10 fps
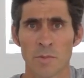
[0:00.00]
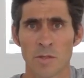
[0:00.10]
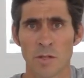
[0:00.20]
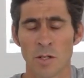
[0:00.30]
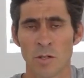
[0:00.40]

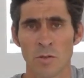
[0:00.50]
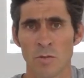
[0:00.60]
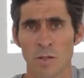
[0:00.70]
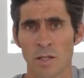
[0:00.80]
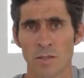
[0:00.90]
So
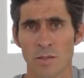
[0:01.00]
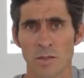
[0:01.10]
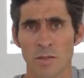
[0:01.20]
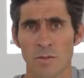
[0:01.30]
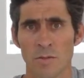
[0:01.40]

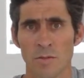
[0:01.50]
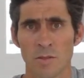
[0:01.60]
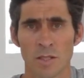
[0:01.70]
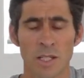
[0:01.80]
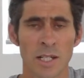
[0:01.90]
to
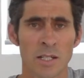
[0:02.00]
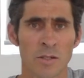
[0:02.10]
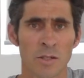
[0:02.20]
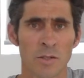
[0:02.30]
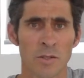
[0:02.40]
lean
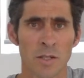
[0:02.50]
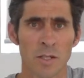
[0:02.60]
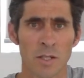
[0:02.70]
on